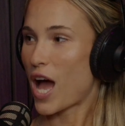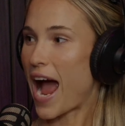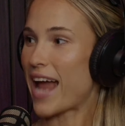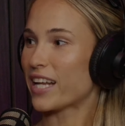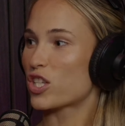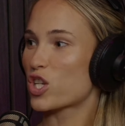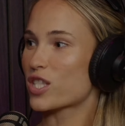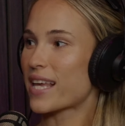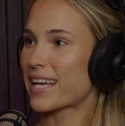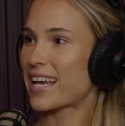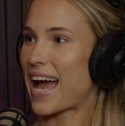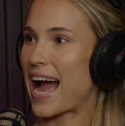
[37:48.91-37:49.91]
And yeah. it's just
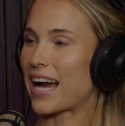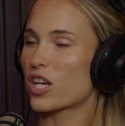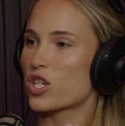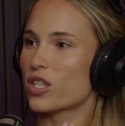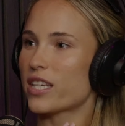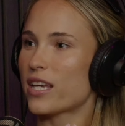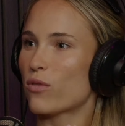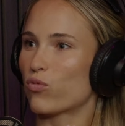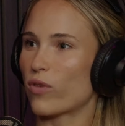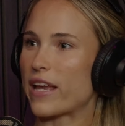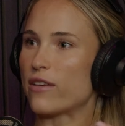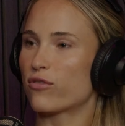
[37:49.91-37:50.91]
like actually
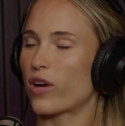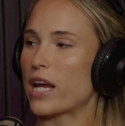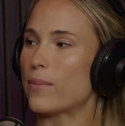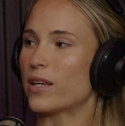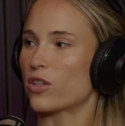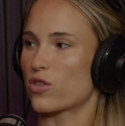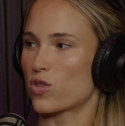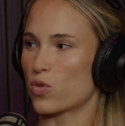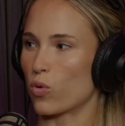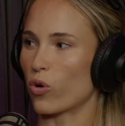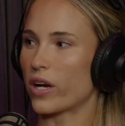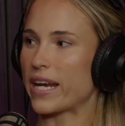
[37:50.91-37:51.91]
reframing the
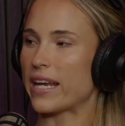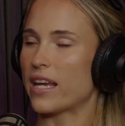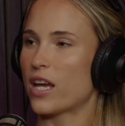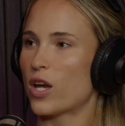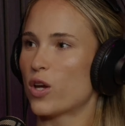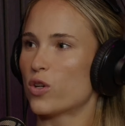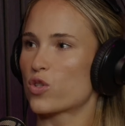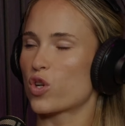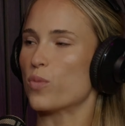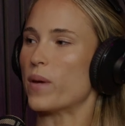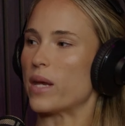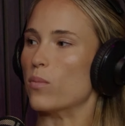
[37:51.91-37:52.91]
story
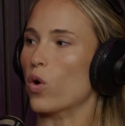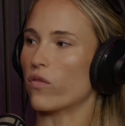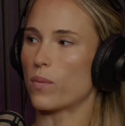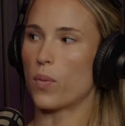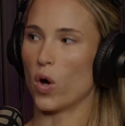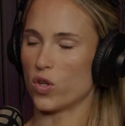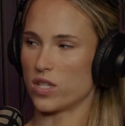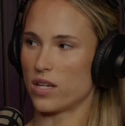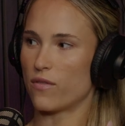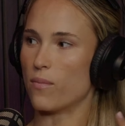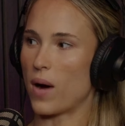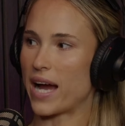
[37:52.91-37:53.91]
to be more of a
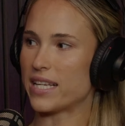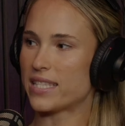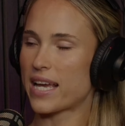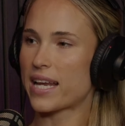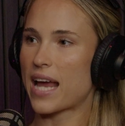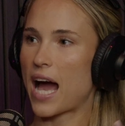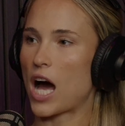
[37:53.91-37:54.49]
positive mm-hmm. mindset mm-hmm.